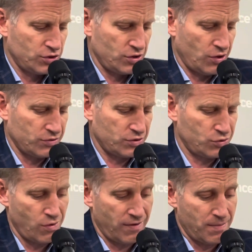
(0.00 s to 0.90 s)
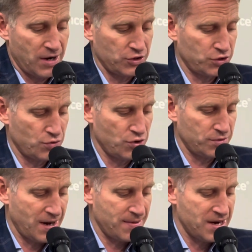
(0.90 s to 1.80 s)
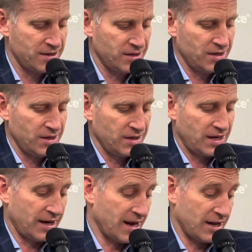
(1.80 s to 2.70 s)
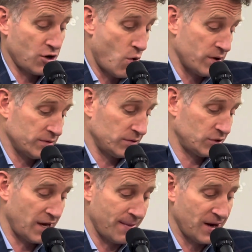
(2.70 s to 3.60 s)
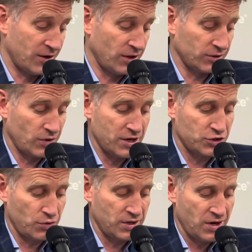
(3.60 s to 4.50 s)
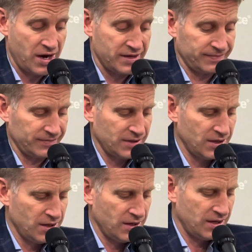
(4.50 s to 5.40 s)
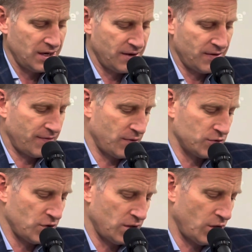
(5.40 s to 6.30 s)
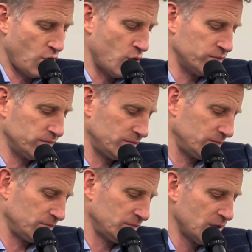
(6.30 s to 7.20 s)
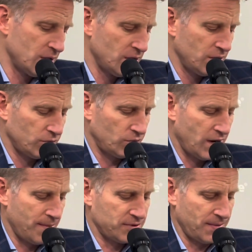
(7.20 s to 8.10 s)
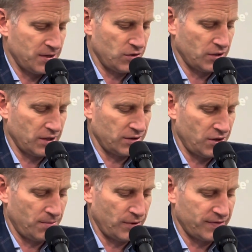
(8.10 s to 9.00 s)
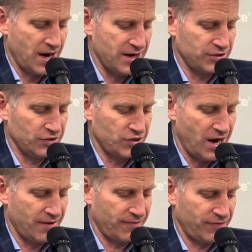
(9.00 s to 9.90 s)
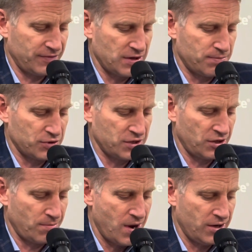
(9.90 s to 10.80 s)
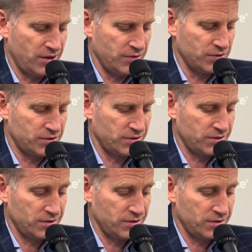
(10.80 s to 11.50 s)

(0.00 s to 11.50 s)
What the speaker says: you know, two of our better shooters maybe kind of got it going. Sam had another great shooting night. Even if it was on low reps, I mean, look at the number of guys that shot 50% or better. It was